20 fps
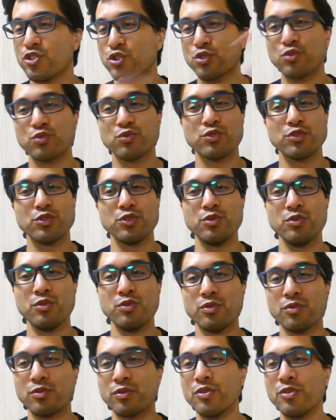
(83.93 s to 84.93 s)

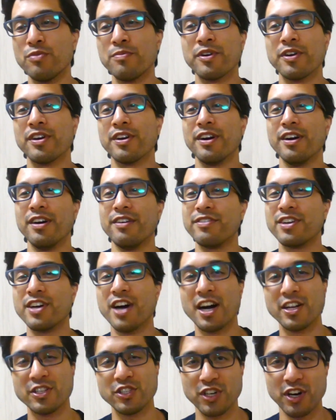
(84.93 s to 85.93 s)
true rumor of
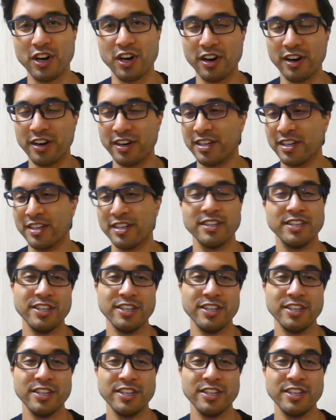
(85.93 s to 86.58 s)
Gotchard.